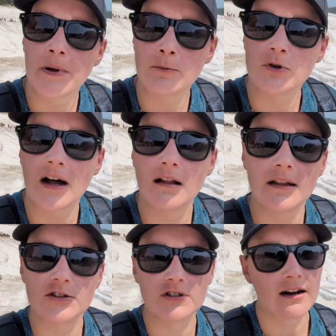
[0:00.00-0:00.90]

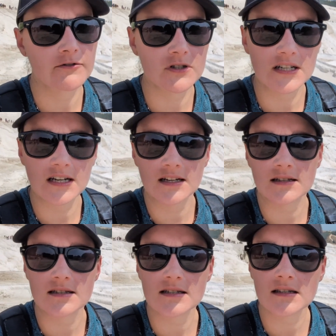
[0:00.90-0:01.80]
Pamukkale
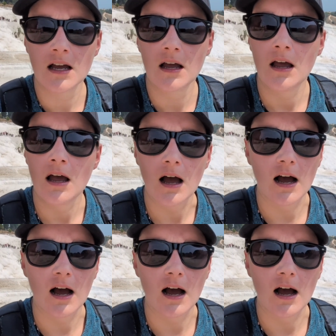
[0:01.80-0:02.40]
Travertines.